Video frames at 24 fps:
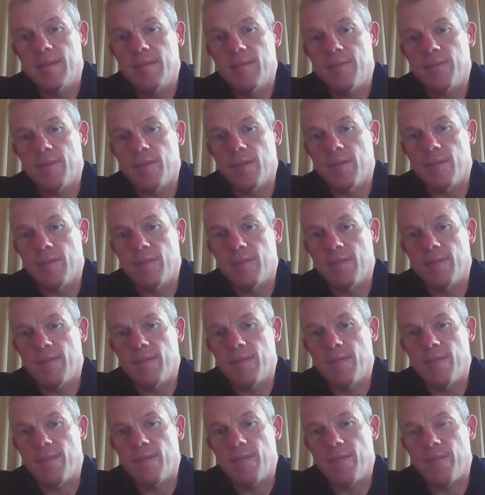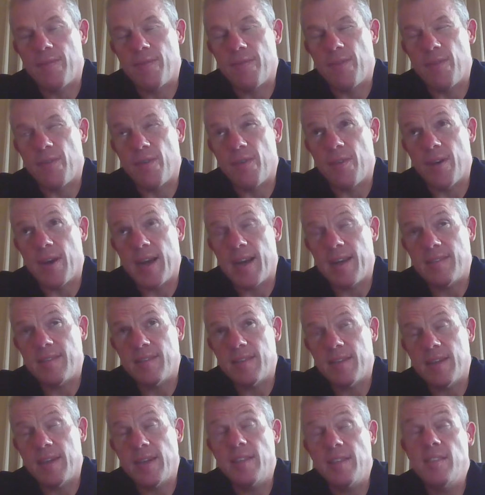for
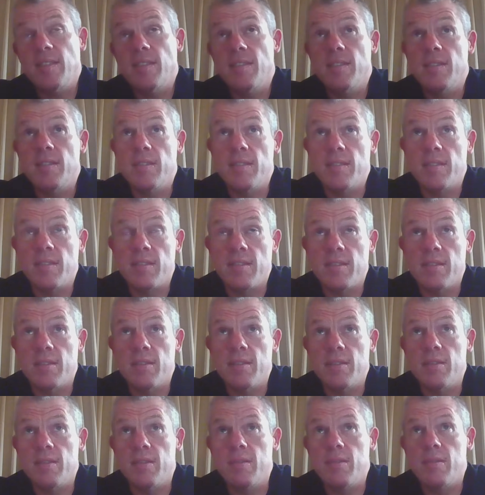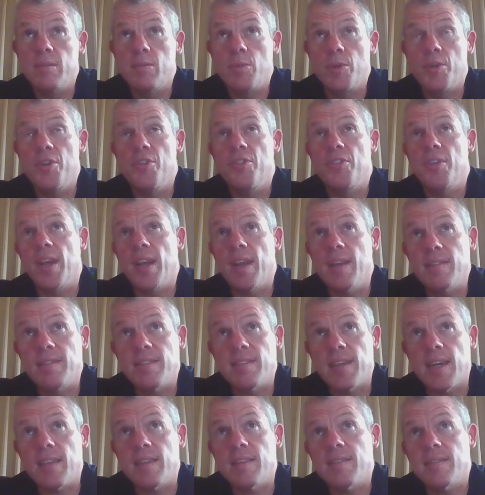assay. We're using
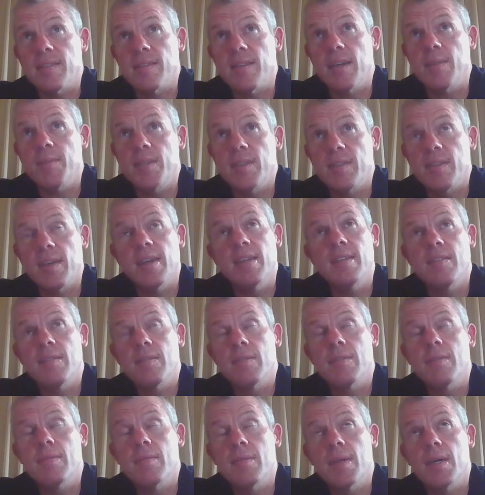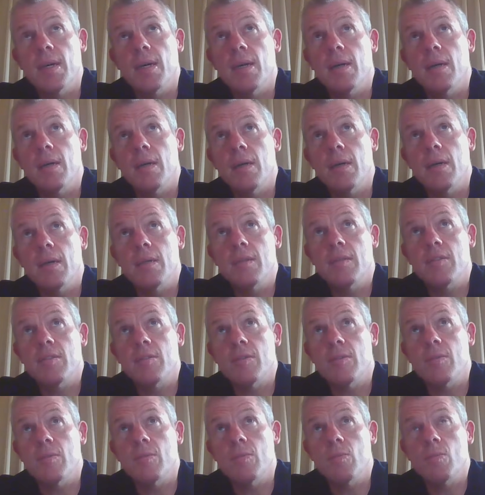Intertek this time in Townsville,
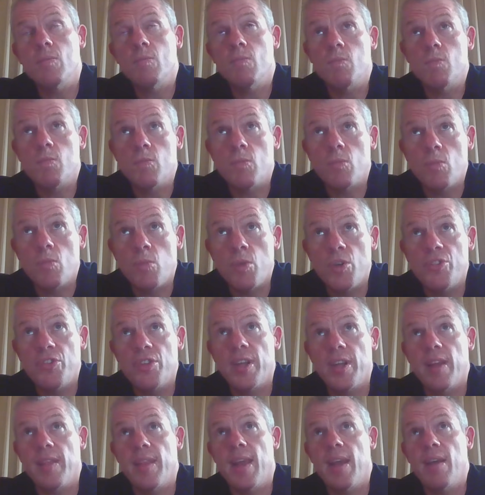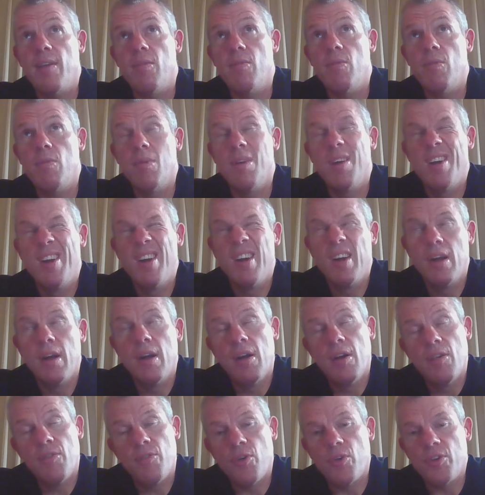so we should get the
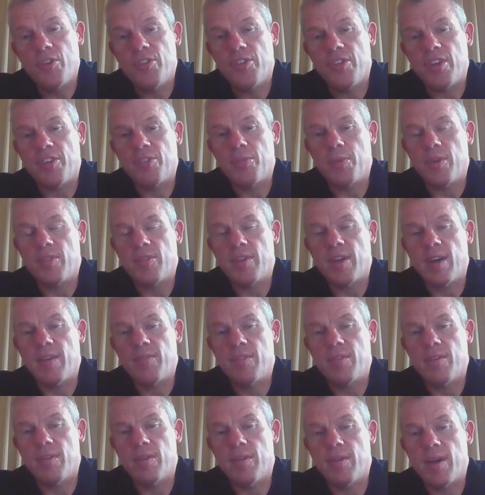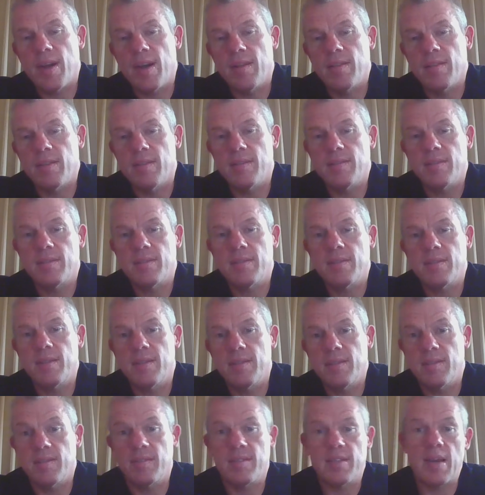4 to 6 weeks after
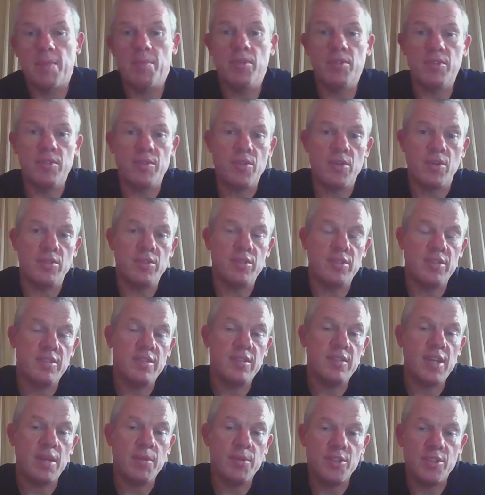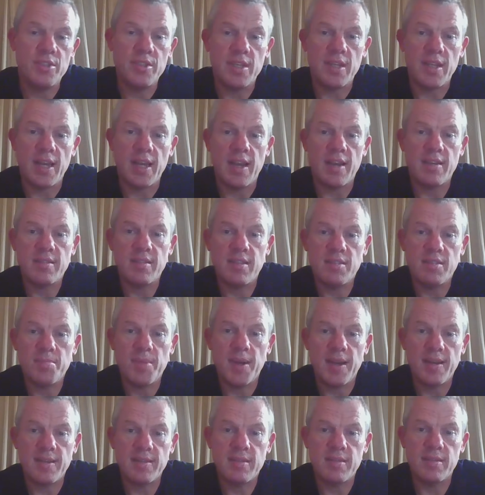the samples have gone to Intertek, we should get the assays
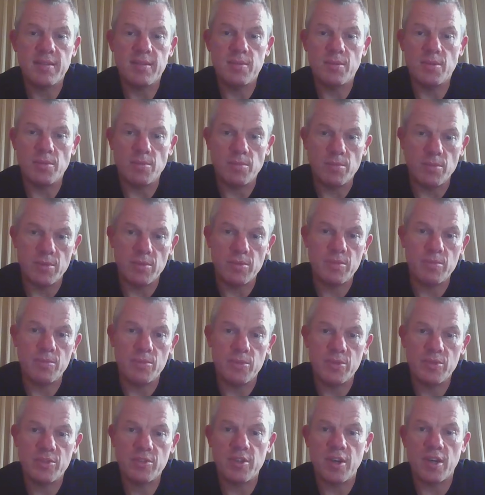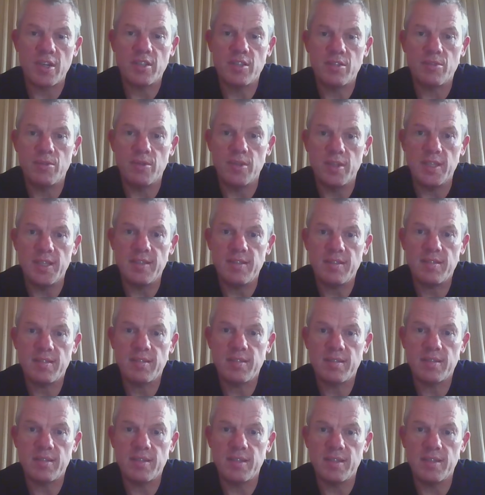back. So we'll start to
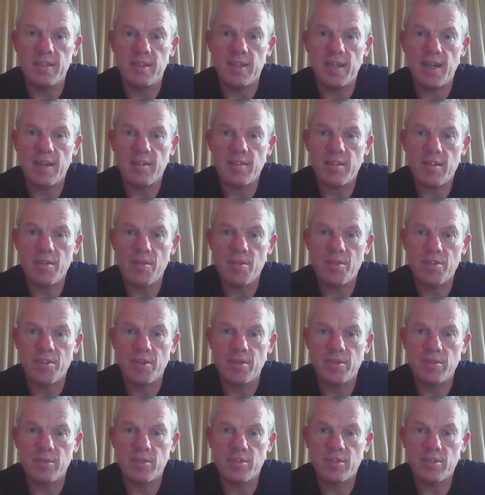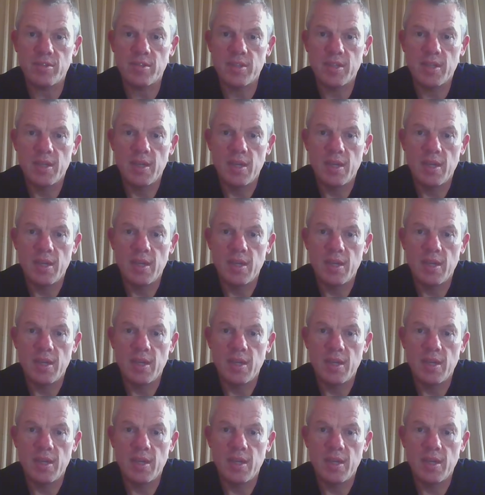release the assay results.